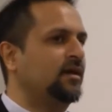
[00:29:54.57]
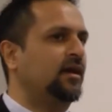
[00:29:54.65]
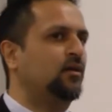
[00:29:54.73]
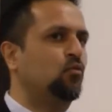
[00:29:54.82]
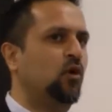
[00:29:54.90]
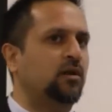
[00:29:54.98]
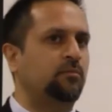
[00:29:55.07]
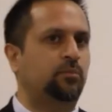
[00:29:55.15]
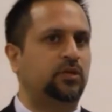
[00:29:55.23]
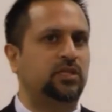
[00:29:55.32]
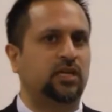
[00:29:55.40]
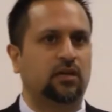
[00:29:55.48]
In one
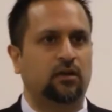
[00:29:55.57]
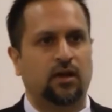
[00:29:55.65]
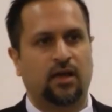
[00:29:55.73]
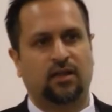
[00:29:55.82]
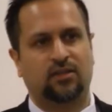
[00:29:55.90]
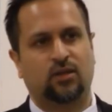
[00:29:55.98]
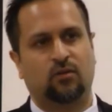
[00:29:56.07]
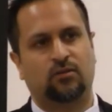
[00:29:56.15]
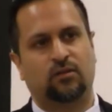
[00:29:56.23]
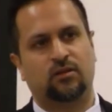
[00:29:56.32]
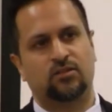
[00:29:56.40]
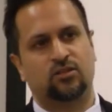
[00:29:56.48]
particular anecdote,
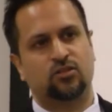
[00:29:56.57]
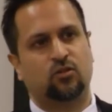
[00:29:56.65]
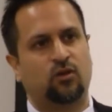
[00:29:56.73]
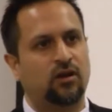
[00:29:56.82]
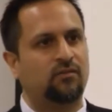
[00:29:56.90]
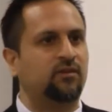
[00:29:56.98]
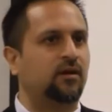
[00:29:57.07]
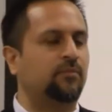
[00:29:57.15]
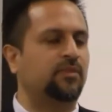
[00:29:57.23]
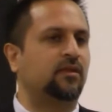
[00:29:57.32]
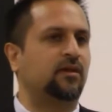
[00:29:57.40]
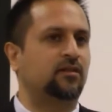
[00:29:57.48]
there's a story of a,
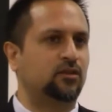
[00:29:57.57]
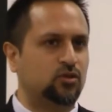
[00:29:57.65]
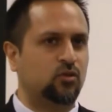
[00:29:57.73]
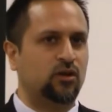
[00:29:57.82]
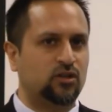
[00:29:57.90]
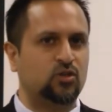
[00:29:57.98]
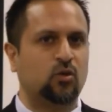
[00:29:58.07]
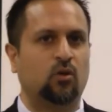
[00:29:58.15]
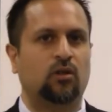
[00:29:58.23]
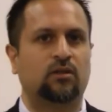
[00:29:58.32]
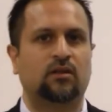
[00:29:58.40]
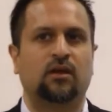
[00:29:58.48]
the story is
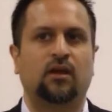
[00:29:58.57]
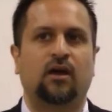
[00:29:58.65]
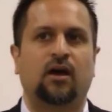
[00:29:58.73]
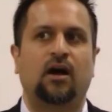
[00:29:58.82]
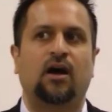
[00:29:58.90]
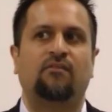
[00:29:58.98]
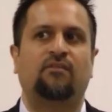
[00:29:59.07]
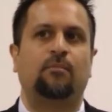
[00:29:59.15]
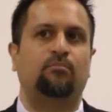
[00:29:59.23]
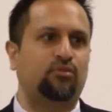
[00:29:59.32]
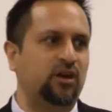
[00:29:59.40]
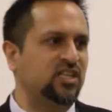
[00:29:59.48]
told, of a
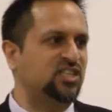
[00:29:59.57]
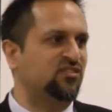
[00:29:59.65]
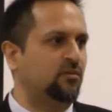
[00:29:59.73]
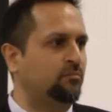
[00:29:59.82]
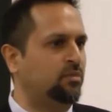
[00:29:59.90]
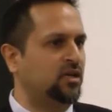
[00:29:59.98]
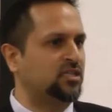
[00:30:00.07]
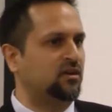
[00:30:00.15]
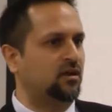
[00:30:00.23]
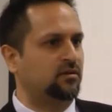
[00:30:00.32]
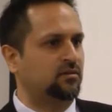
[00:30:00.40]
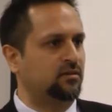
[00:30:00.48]
prince from Basra,
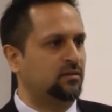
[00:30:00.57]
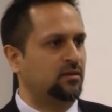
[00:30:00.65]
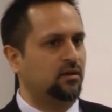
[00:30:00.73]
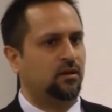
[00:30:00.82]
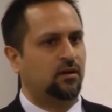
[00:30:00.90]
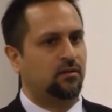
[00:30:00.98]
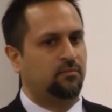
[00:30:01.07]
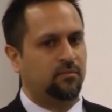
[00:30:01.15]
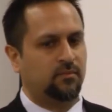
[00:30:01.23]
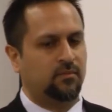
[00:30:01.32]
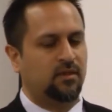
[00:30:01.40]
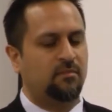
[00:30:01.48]

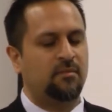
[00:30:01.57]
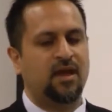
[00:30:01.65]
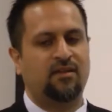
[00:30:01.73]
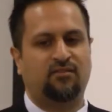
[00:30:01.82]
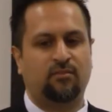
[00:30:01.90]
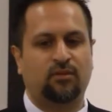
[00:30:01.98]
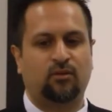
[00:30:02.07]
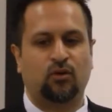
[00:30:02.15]
uh, a man from the